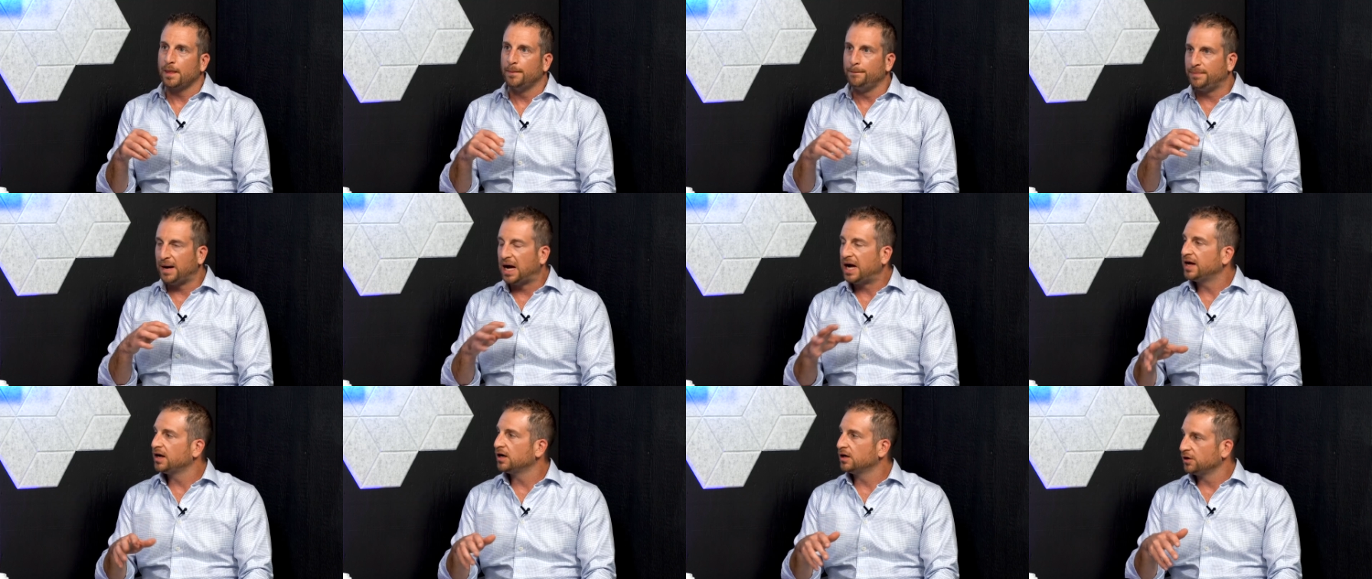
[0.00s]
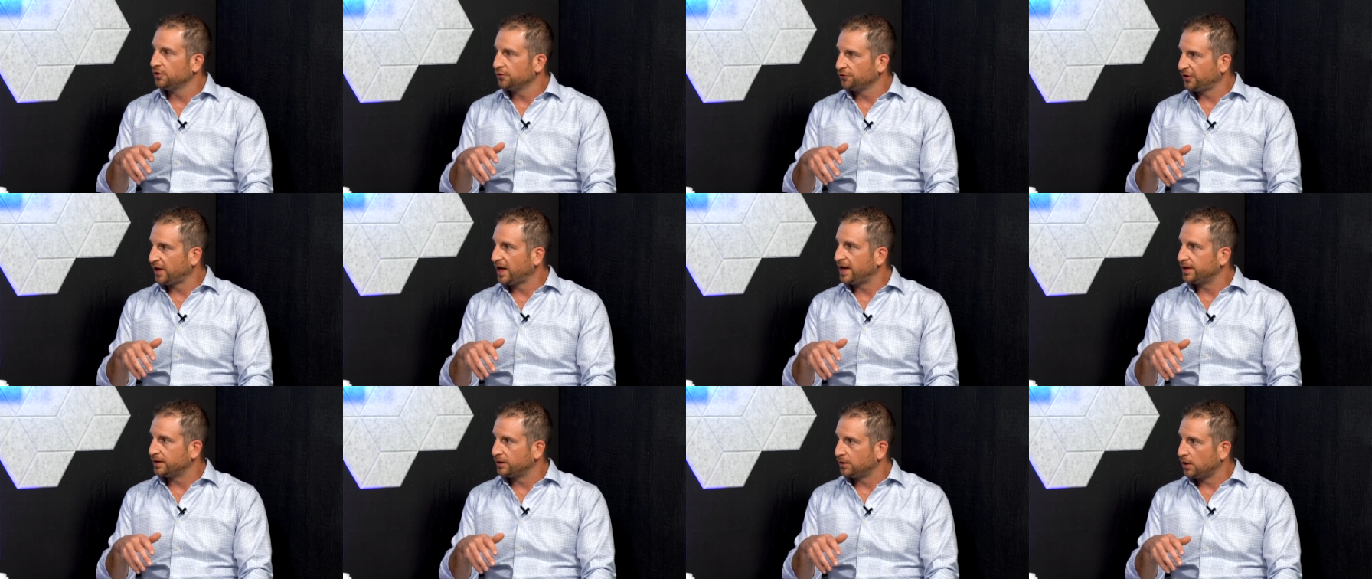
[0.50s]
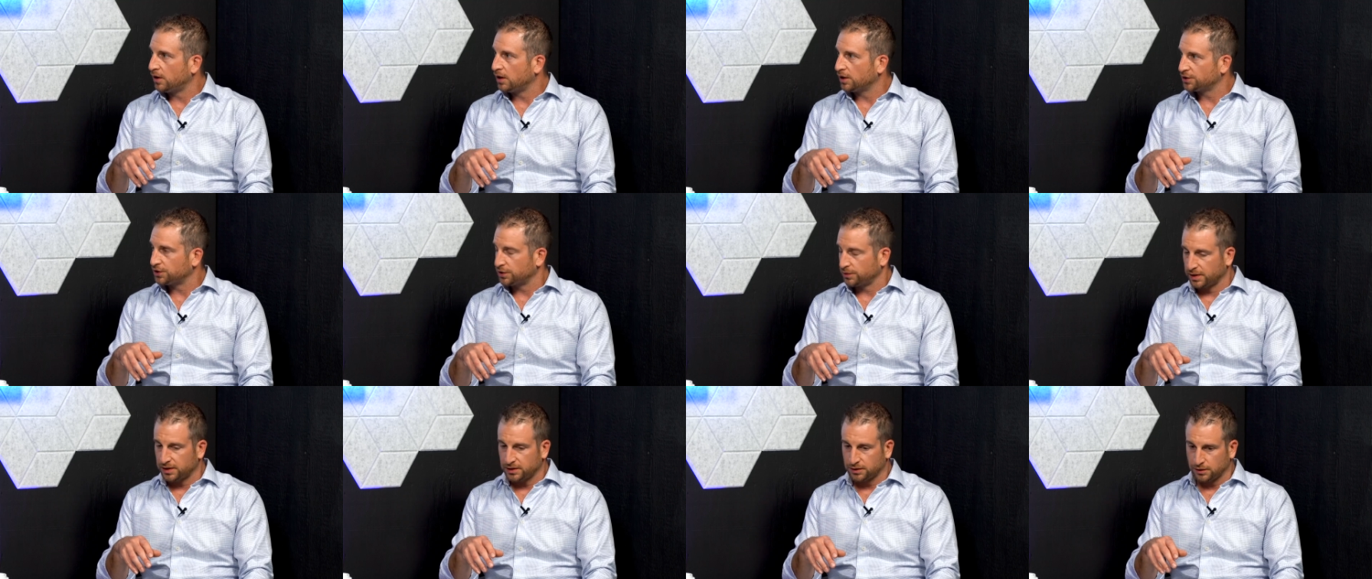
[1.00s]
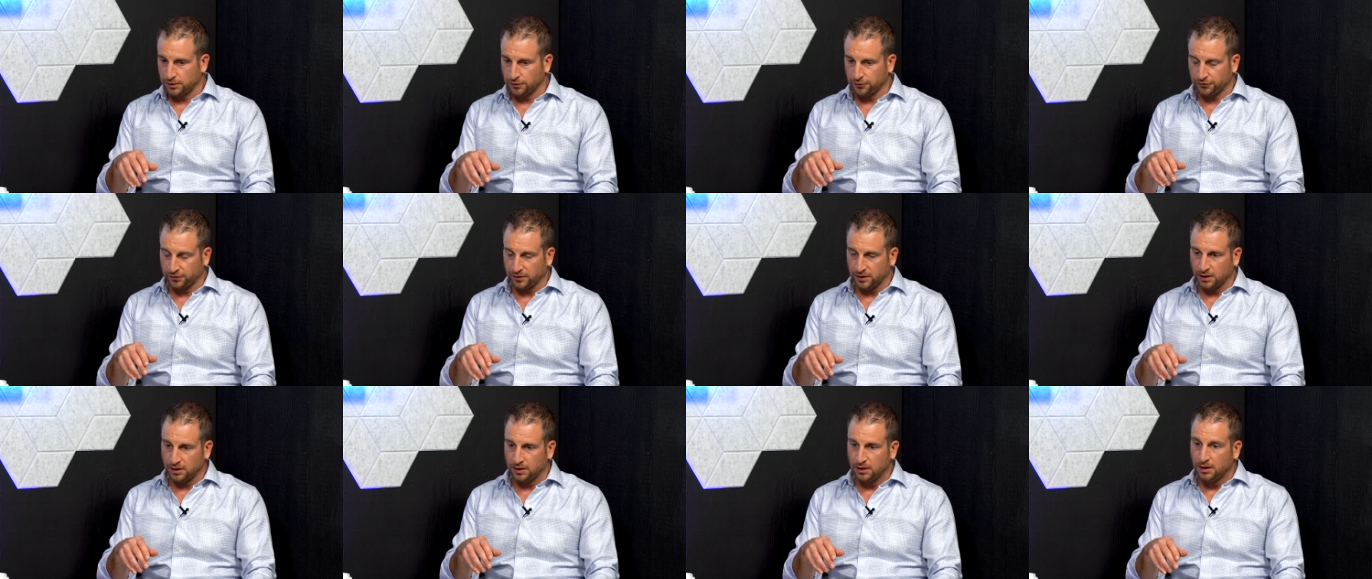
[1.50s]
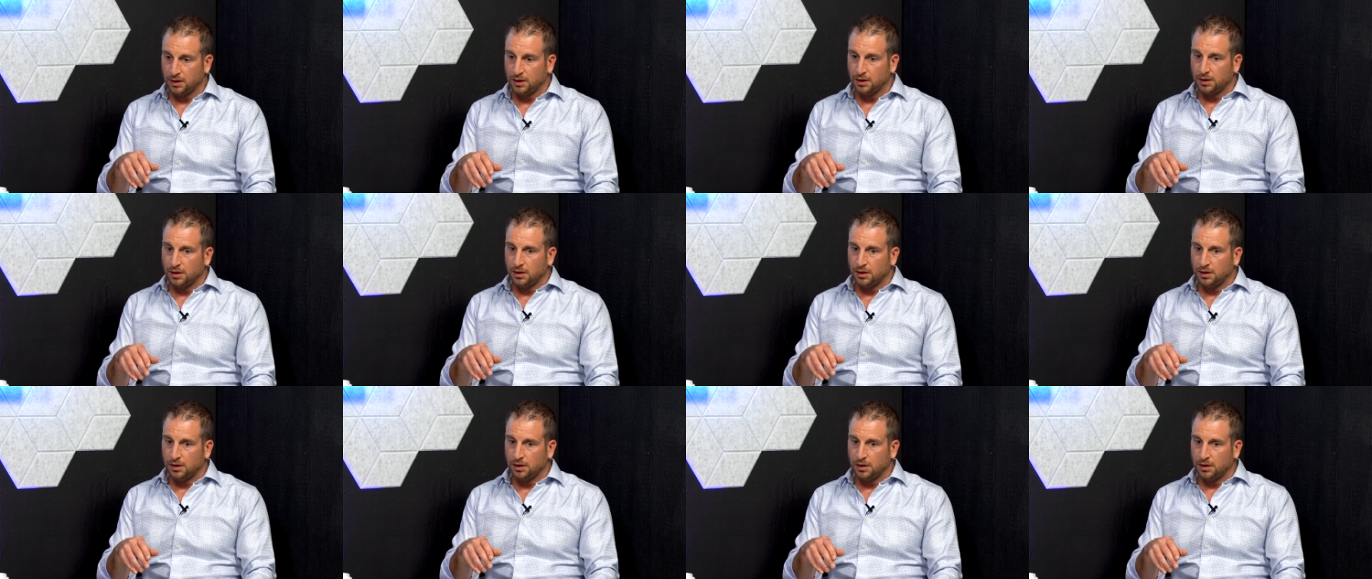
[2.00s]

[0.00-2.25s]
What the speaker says: buyers at an auction, right? There's the